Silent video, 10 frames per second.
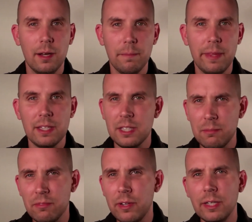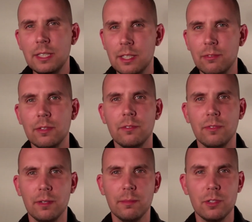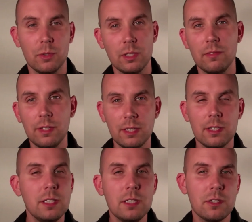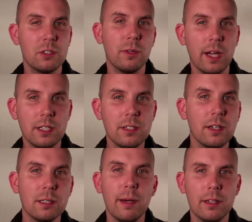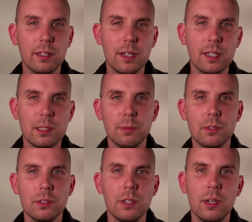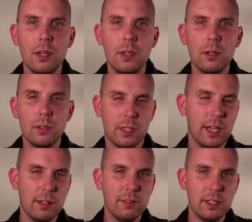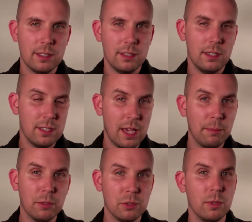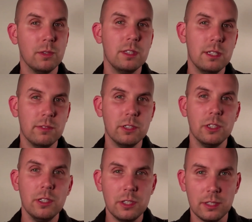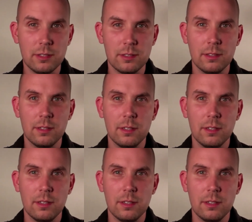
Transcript: um, that seem very different from the sorts of things that Jesus Christ talked about in the Gospels or the kind of things that the disciples wrote to the different churches.